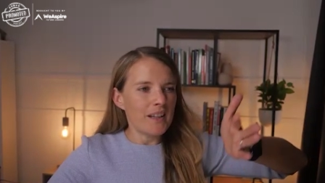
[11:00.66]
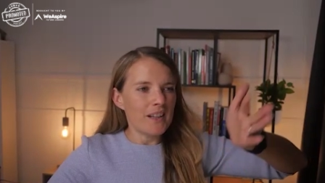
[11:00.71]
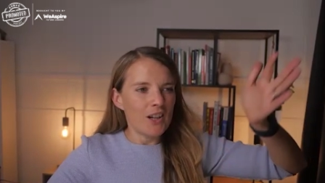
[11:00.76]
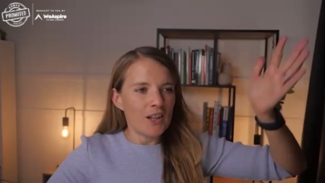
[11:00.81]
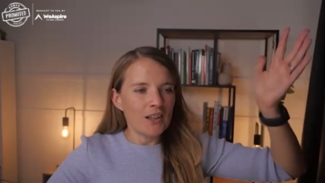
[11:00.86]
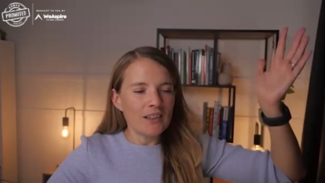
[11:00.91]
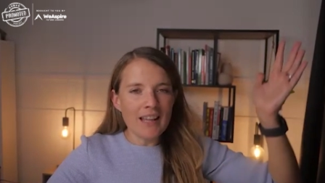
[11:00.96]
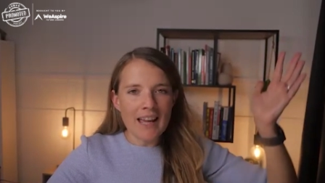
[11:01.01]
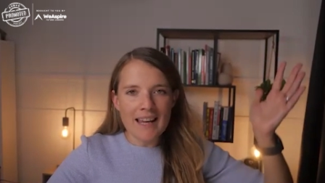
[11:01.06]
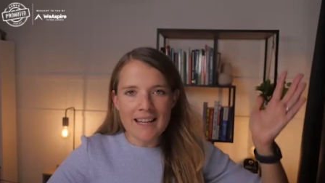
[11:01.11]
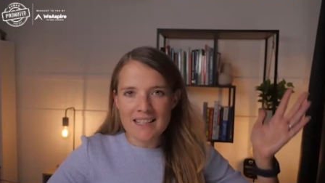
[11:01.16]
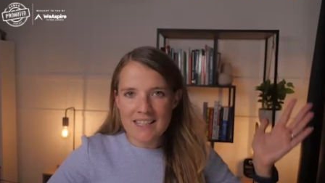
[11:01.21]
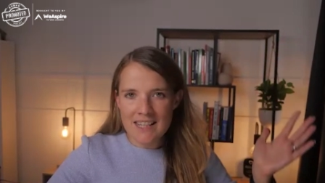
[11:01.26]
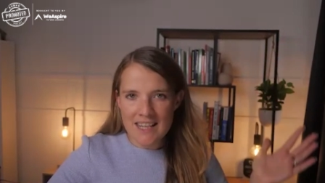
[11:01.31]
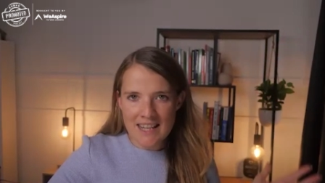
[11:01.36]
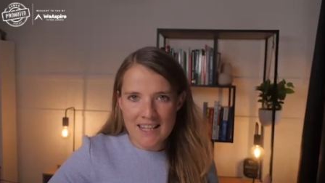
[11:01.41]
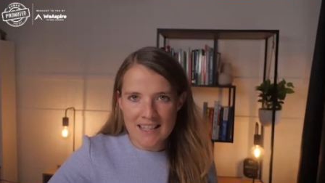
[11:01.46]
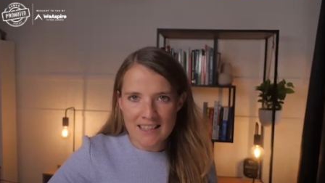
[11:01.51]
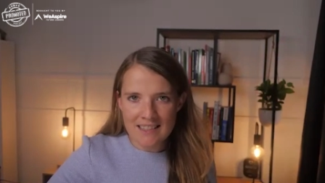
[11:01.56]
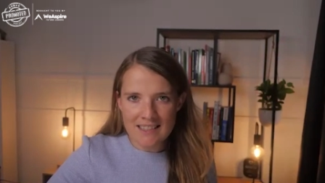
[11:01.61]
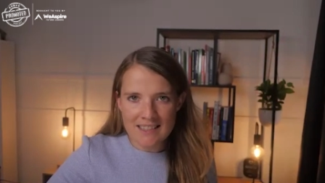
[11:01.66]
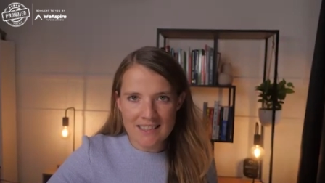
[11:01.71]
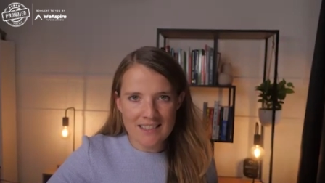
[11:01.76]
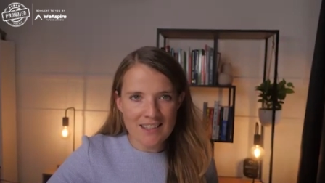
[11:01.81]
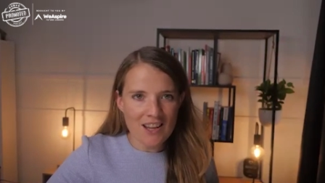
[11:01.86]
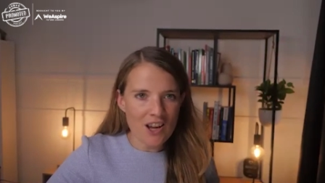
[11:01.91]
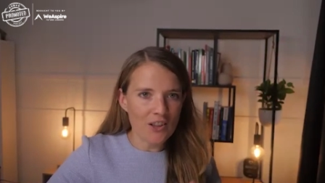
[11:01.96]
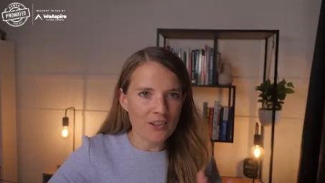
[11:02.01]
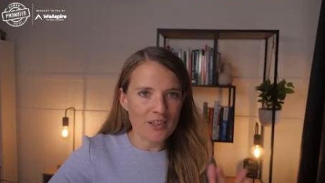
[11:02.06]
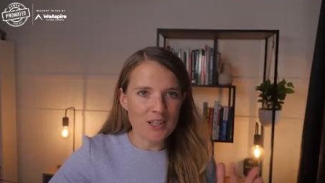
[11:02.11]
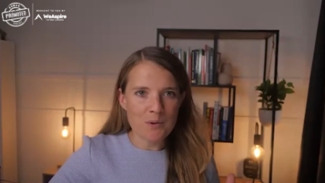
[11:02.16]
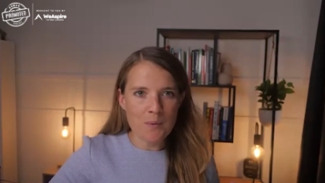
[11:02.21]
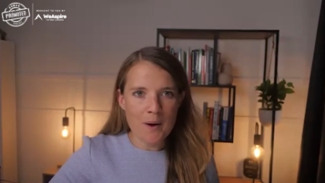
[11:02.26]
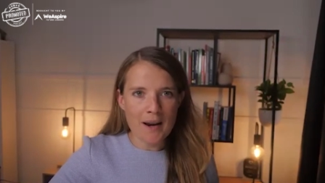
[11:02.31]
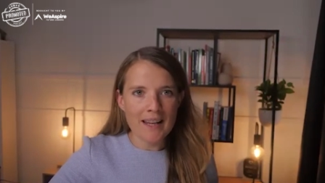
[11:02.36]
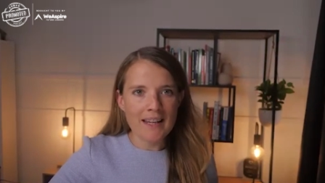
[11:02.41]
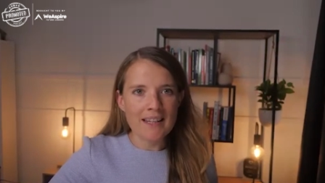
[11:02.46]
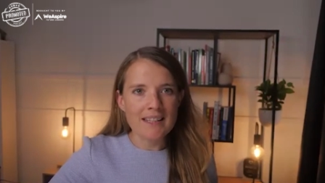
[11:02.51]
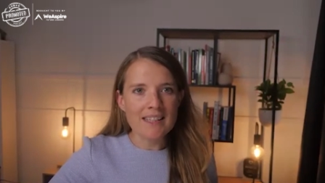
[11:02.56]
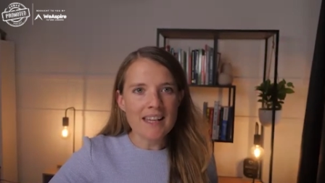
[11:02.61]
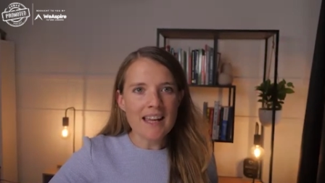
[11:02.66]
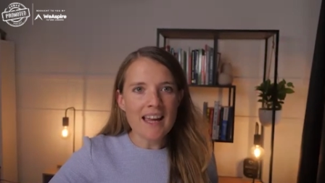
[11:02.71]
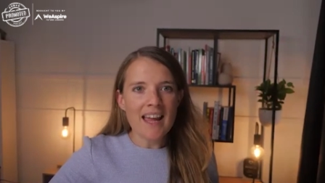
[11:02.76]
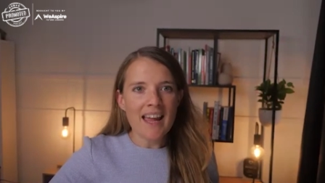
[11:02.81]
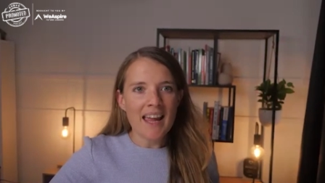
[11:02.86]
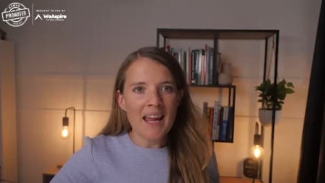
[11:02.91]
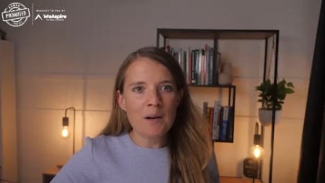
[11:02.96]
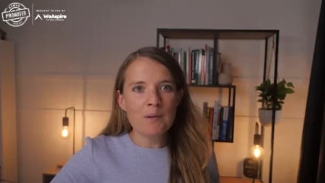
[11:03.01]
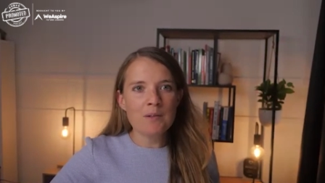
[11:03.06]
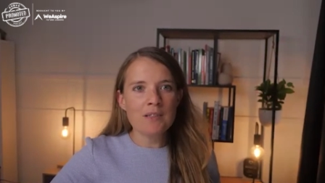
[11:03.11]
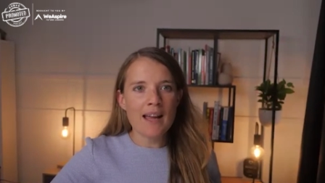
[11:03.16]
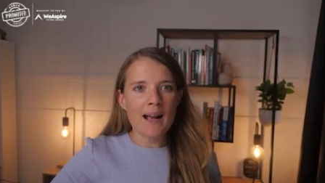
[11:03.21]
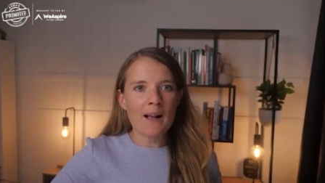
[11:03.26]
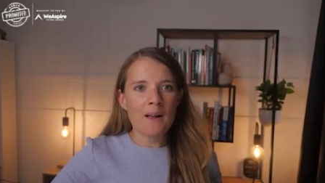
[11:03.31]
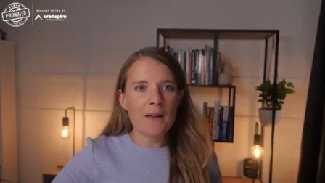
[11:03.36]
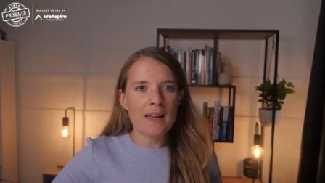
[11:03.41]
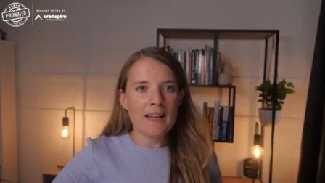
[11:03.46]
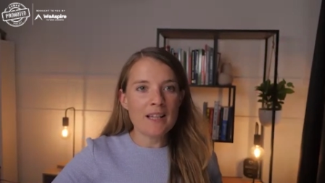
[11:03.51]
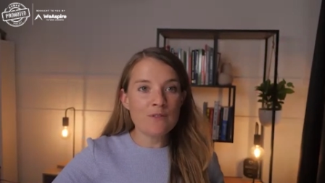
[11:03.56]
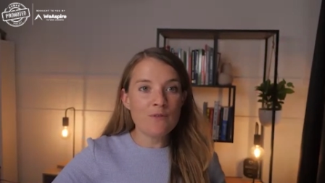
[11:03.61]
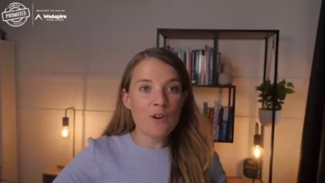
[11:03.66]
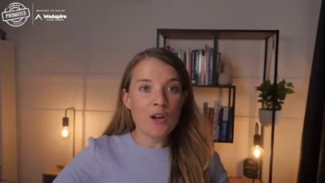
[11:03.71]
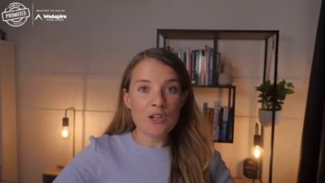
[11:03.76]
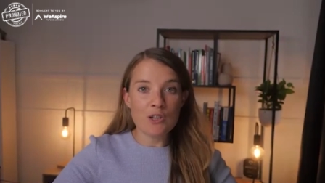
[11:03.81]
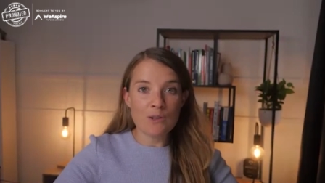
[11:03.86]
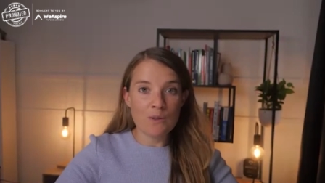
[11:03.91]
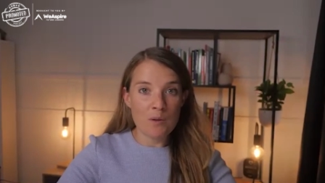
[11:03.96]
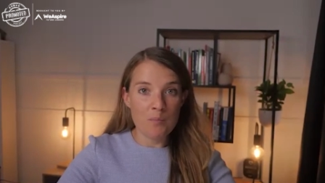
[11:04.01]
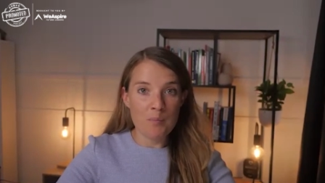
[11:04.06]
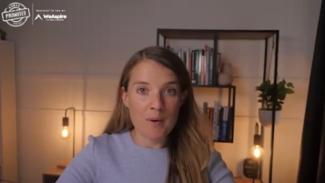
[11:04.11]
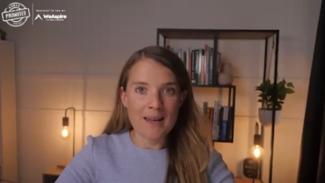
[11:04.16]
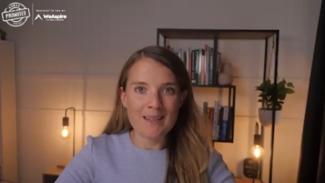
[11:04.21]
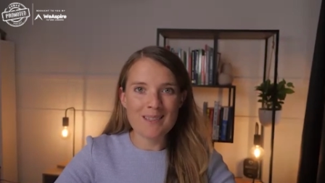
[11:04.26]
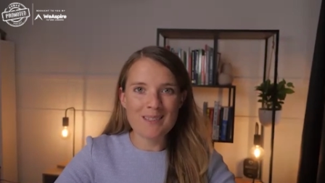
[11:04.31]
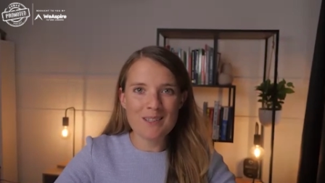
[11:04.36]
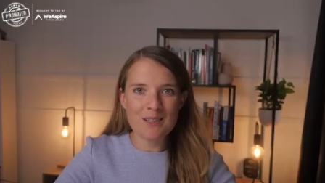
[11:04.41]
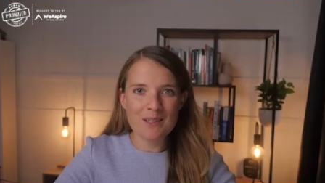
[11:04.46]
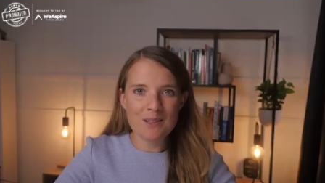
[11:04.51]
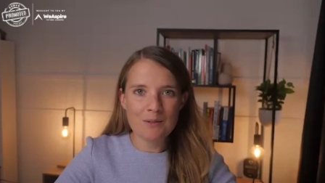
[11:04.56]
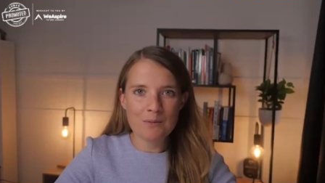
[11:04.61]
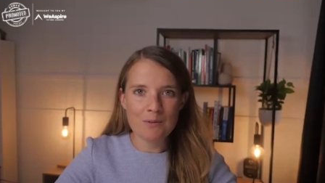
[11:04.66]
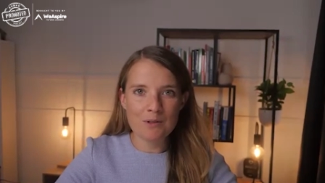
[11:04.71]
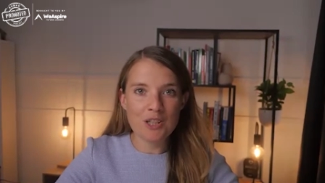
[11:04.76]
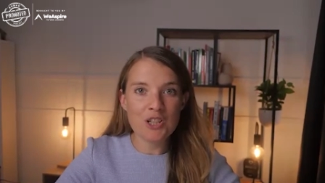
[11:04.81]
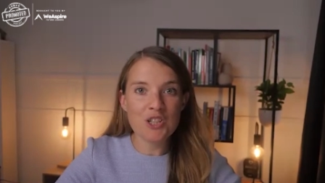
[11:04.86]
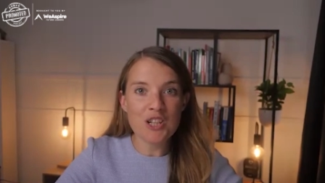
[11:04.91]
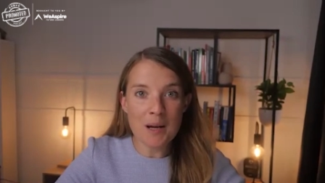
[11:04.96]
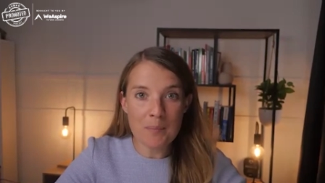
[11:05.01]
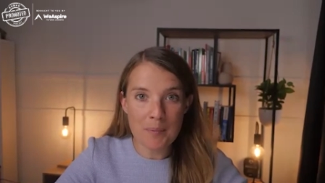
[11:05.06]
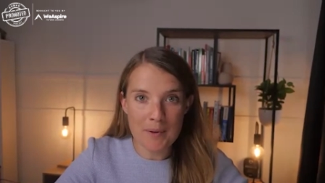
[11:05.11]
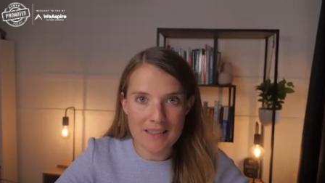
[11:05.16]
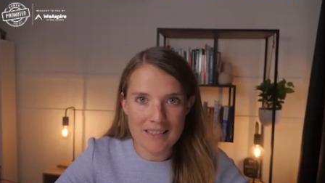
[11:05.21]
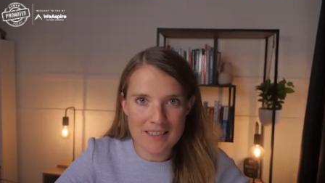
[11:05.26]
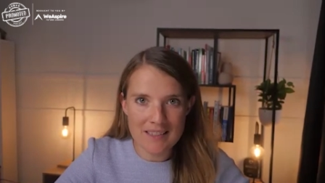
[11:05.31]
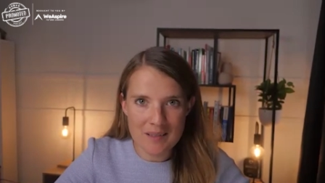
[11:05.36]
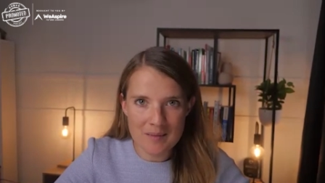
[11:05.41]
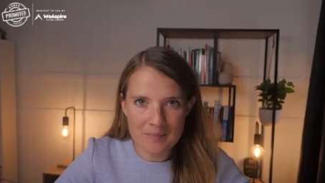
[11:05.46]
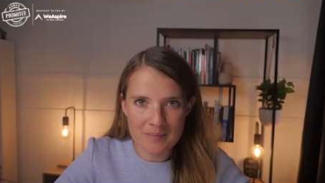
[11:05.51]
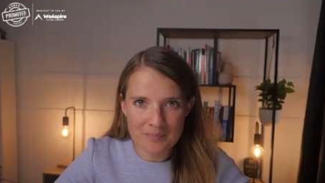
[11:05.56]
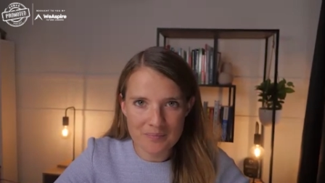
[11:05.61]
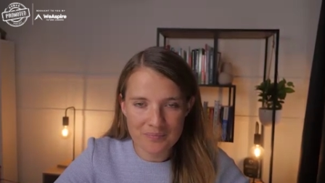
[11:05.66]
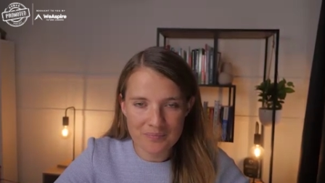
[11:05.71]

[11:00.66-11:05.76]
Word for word: you know late teens, early twenties. He was like his version of the best was the cheapest.